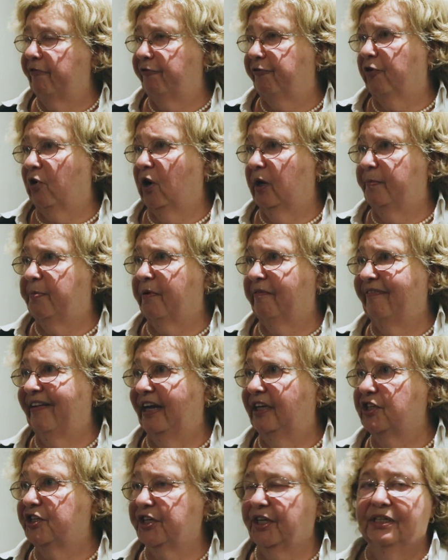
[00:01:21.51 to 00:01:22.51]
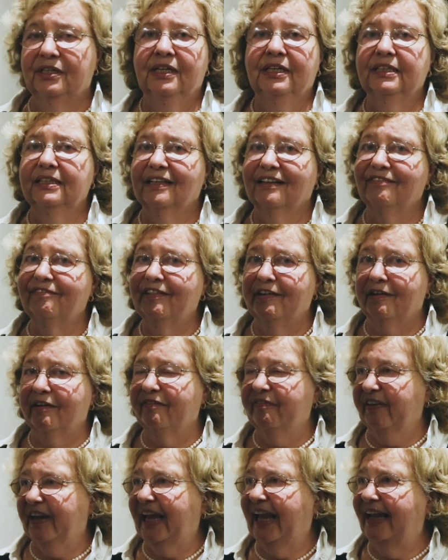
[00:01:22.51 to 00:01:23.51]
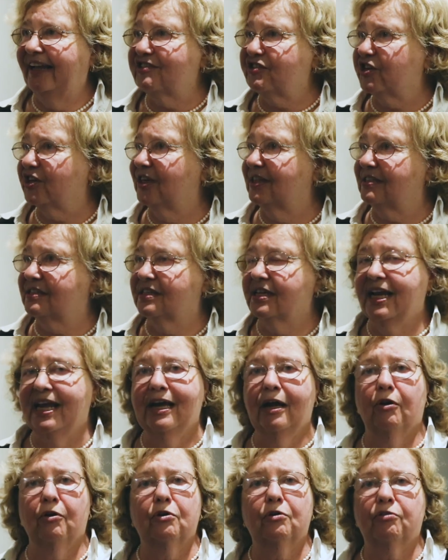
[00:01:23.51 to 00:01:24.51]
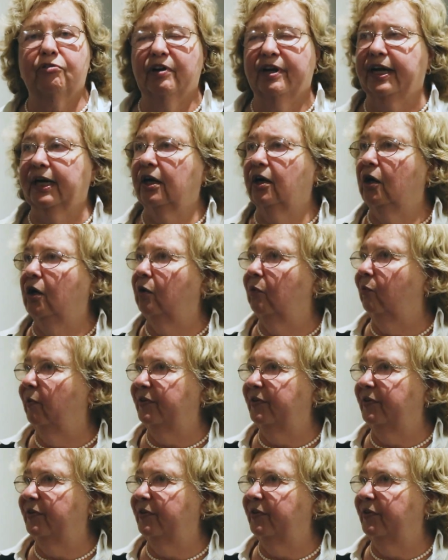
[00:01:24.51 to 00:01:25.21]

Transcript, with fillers: fraud prevention. Verification is now critical